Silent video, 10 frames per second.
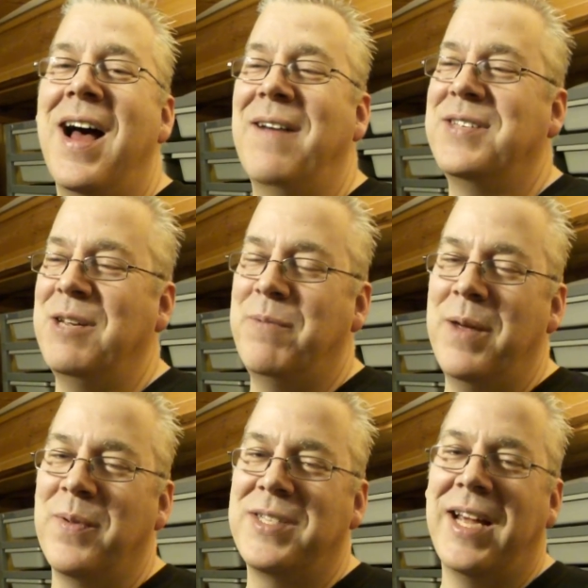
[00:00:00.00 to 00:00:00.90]
I've seen
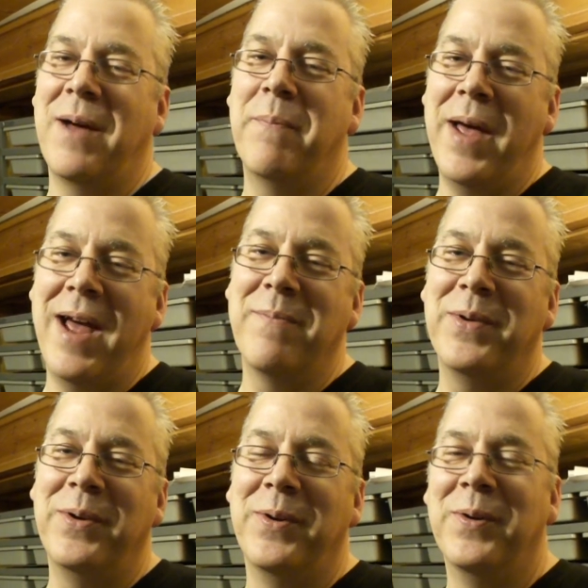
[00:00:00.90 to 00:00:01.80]
people take a
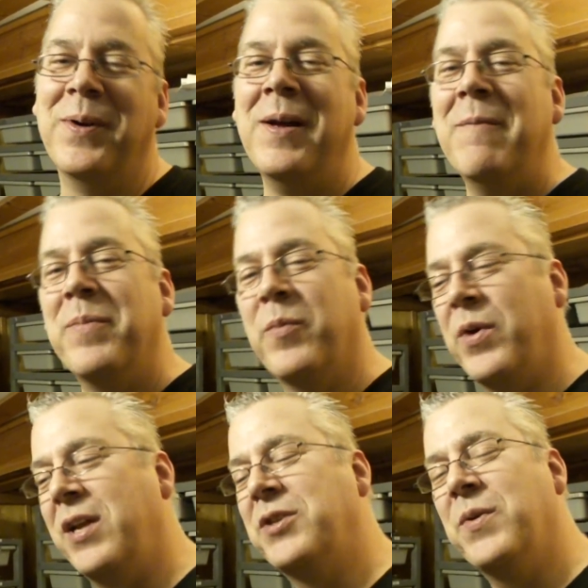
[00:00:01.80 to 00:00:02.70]
bamboo,
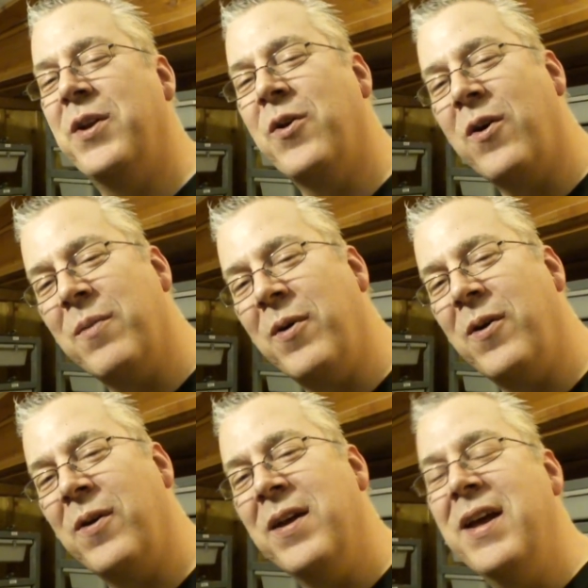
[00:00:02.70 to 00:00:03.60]
breed it to a
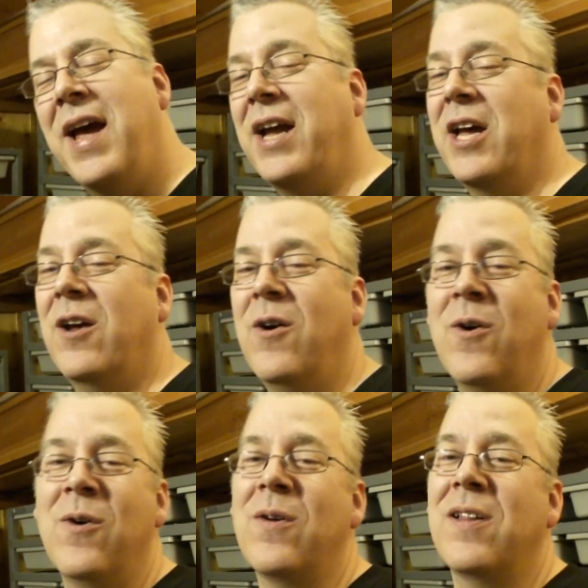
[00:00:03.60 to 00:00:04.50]
normal, and get a
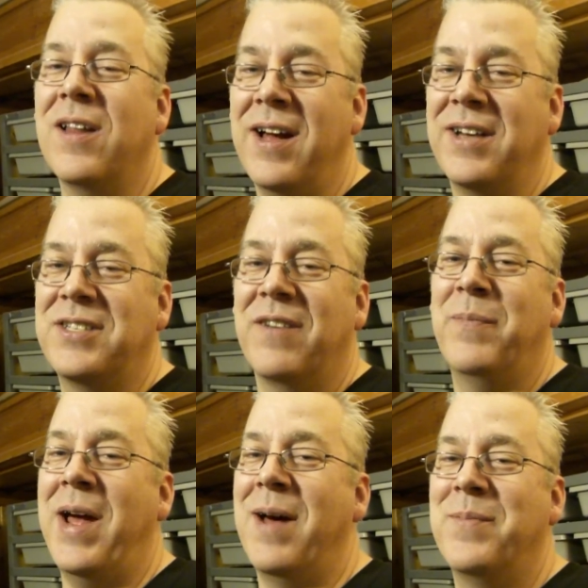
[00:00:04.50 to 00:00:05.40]
whole clutch of
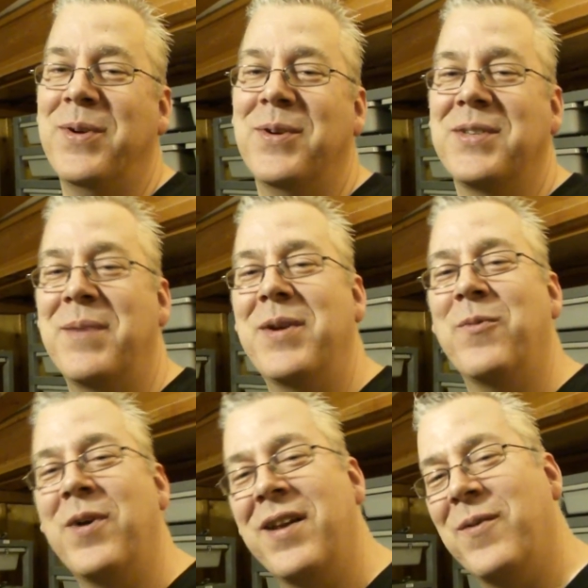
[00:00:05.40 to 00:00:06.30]
bamboos. I
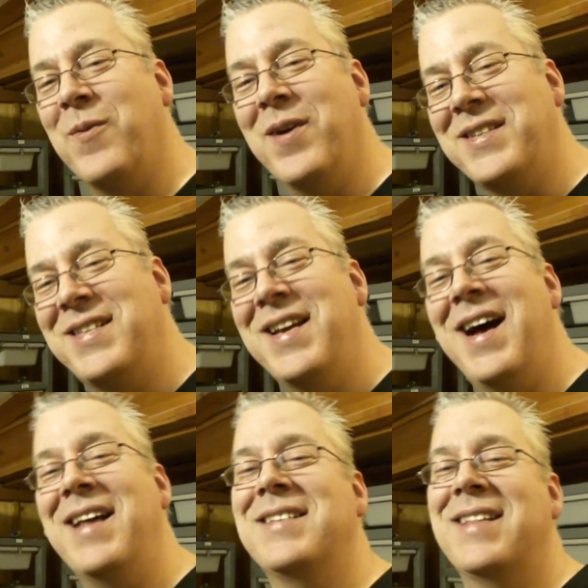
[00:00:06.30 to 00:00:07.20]
mean, what's the
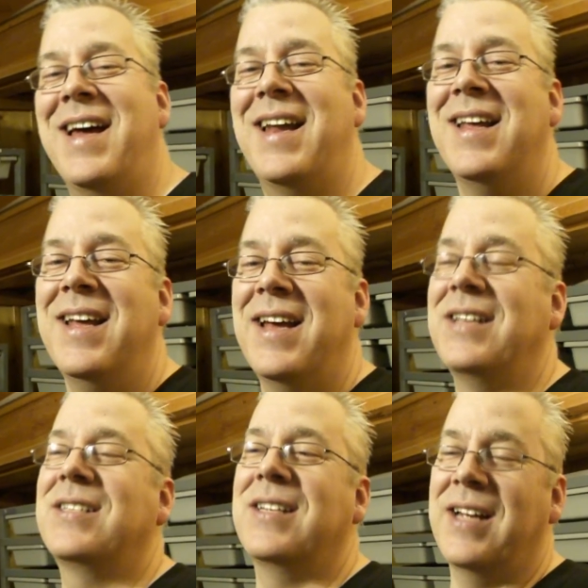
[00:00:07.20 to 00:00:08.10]
odds of that?
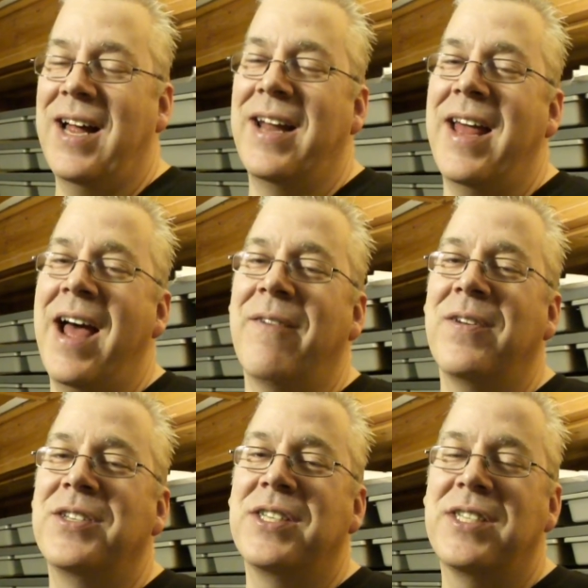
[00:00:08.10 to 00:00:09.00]
It's on
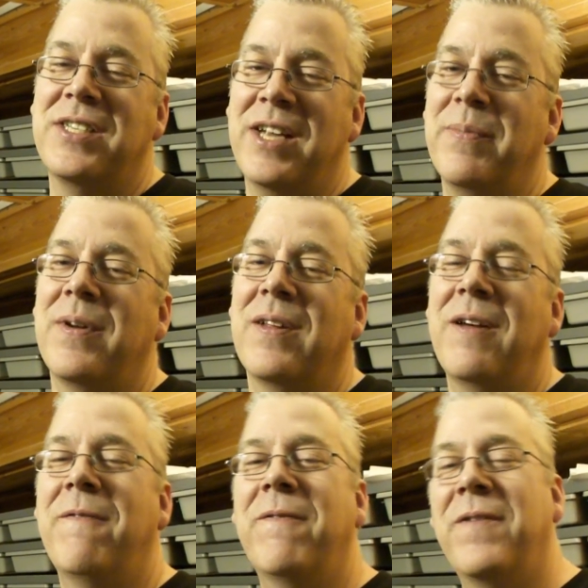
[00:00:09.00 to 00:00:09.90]
average, it's
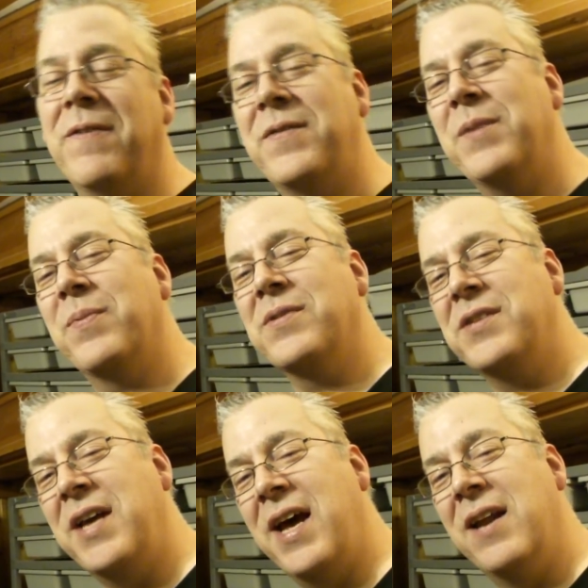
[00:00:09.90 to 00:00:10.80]
typically
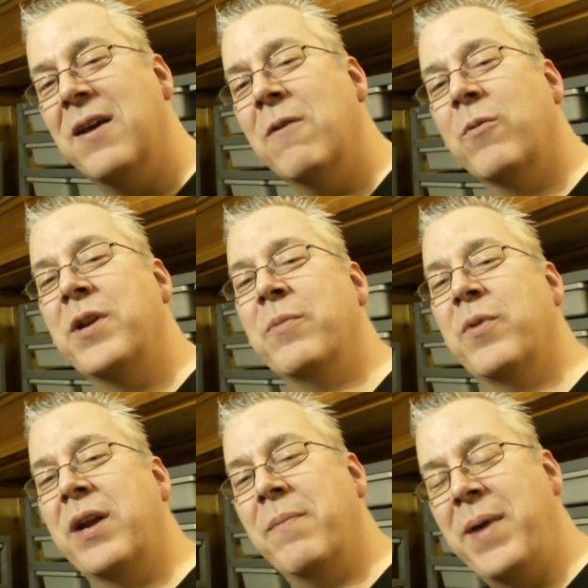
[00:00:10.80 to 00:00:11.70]
50% when you
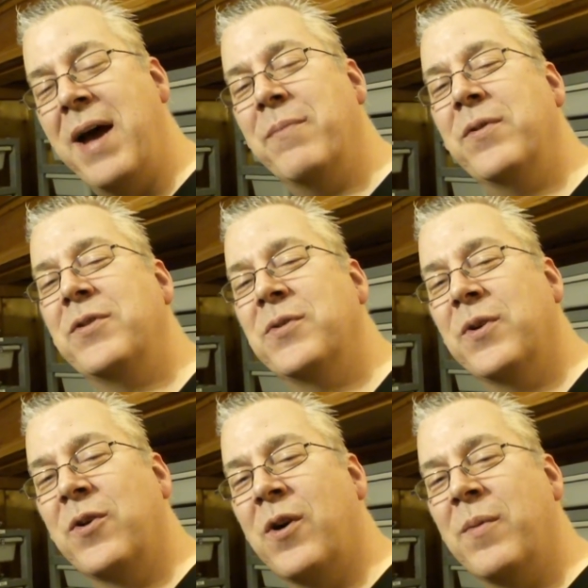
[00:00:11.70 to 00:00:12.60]
breed a bamboo
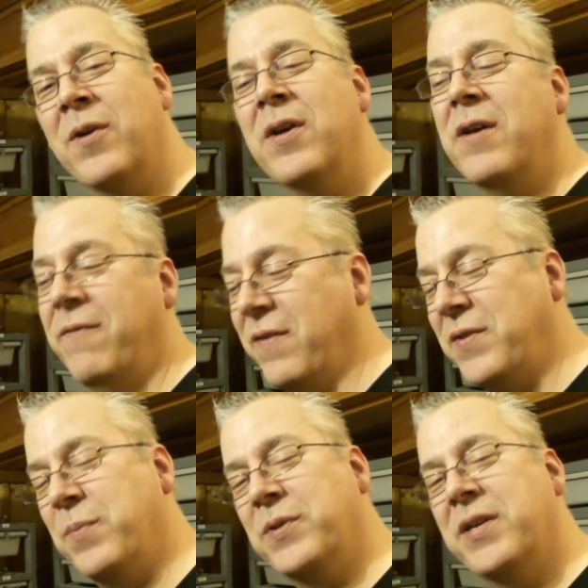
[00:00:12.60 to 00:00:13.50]
to a normal.
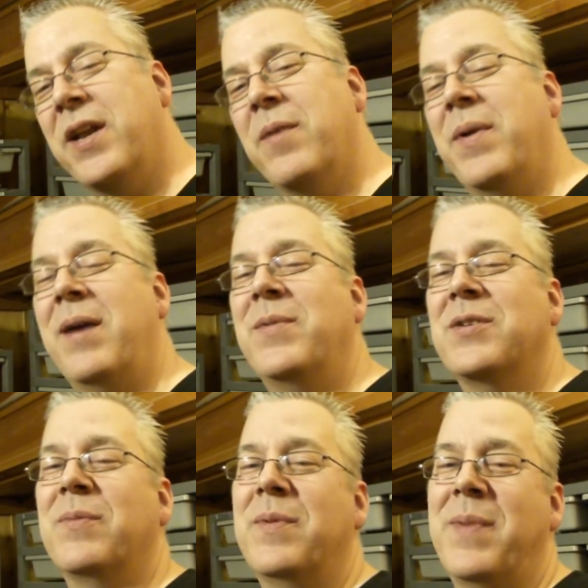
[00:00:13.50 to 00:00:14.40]
50% of the
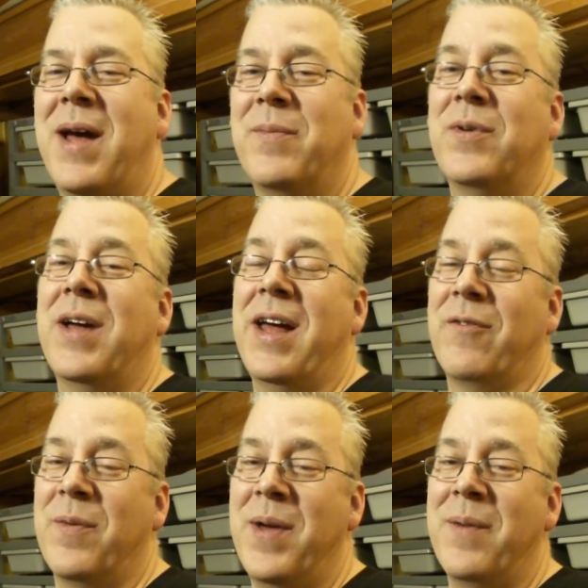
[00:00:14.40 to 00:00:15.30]
babies will be bamboo.
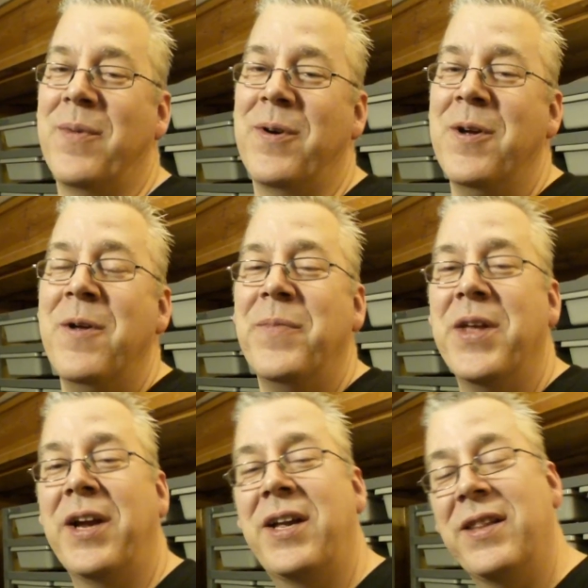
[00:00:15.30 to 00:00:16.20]
And remember,
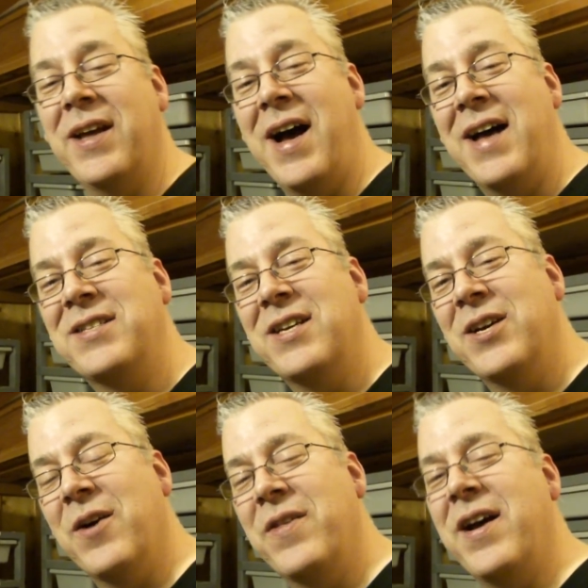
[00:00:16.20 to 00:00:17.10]
the odds
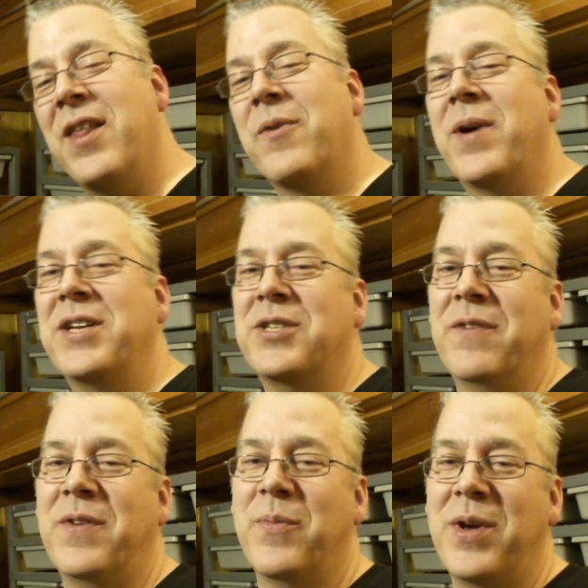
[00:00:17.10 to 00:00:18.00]
can go the other way. So
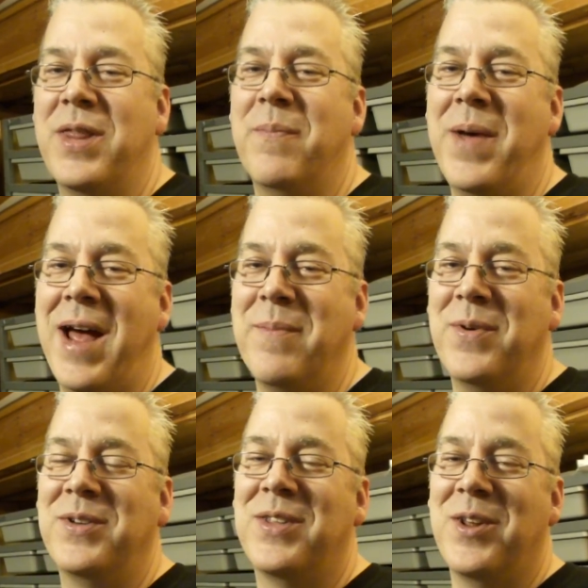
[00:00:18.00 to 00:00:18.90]
if you breed the
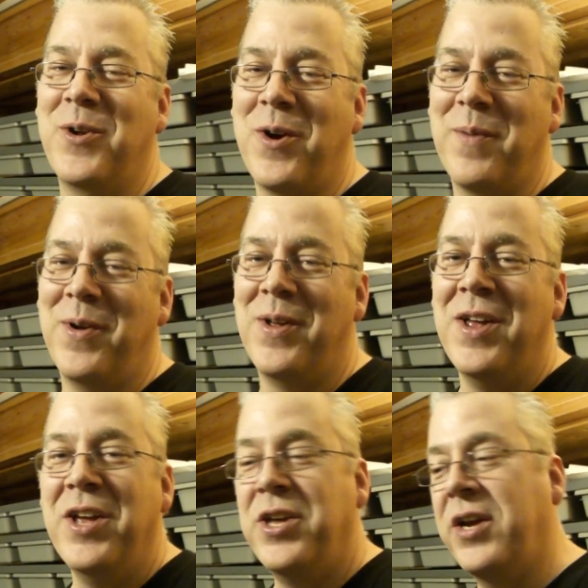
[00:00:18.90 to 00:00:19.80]
bamboo to the normal,
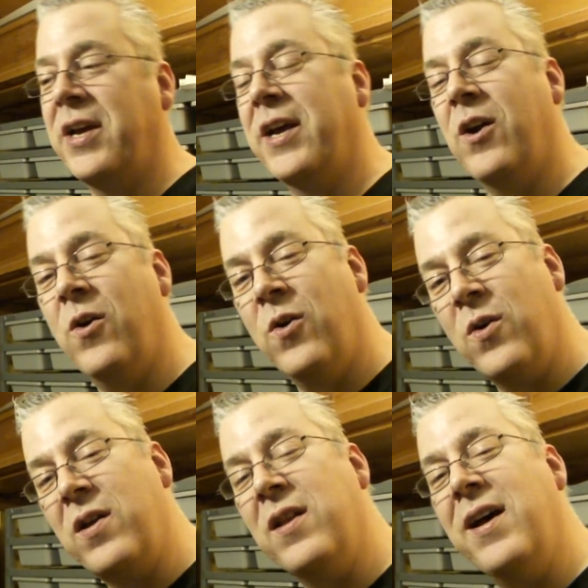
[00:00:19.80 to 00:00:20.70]
you could get a
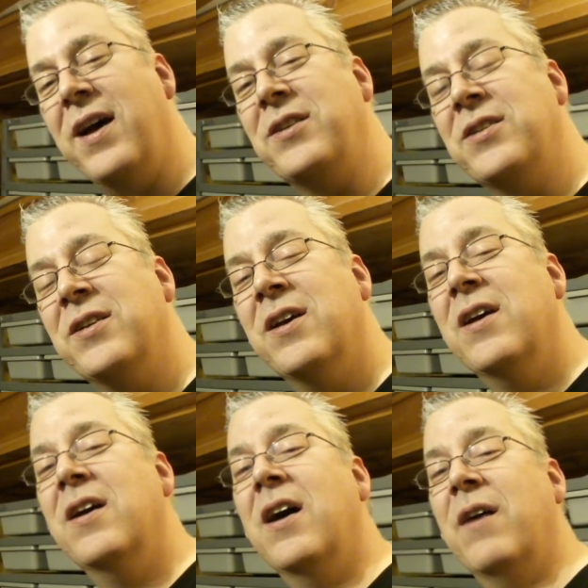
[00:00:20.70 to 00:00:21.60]
whole clutch
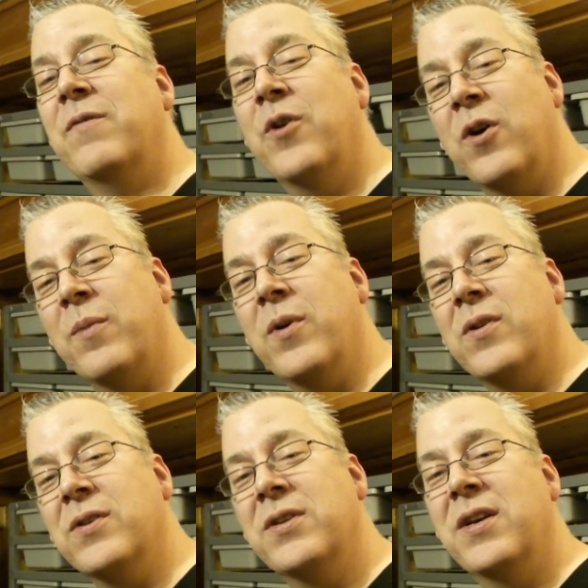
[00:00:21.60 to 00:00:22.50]
of
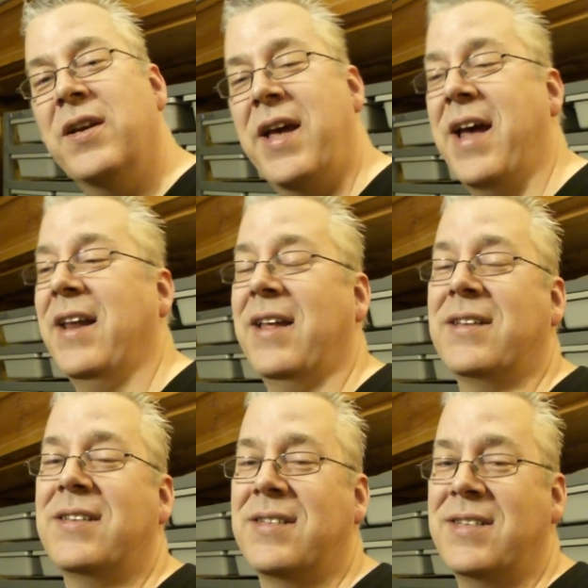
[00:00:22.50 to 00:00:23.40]
normals. And
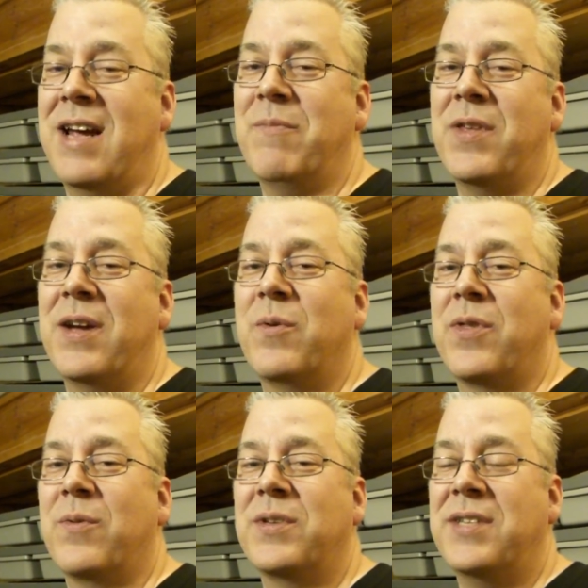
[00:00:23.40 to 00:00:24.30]
it's the same thing
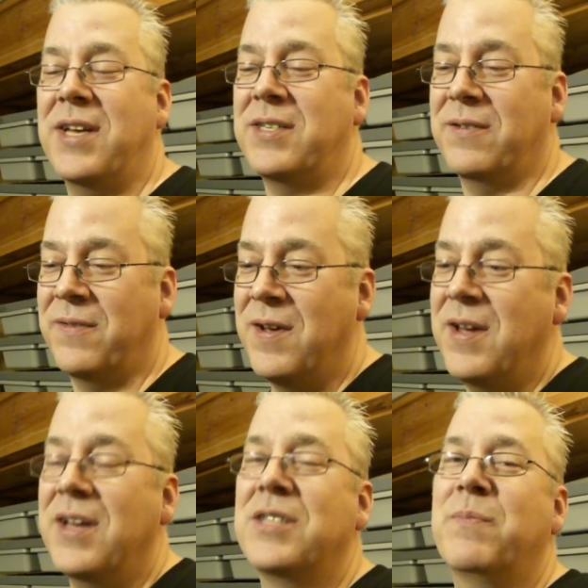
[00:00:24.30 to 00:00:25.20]
with the recessive,
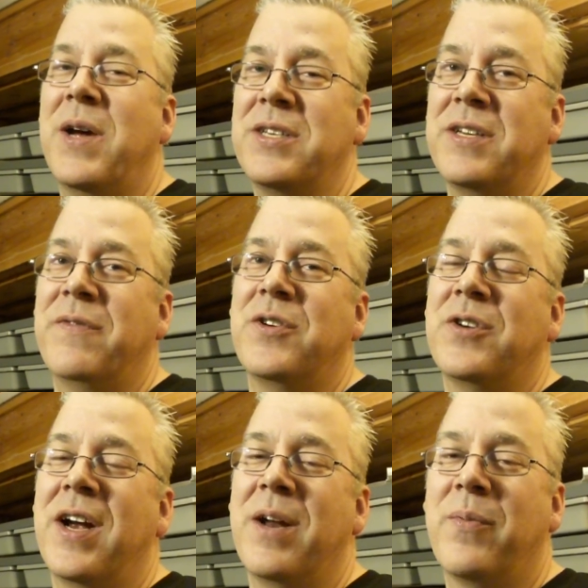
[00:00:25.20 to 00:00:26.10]
especially if you're trying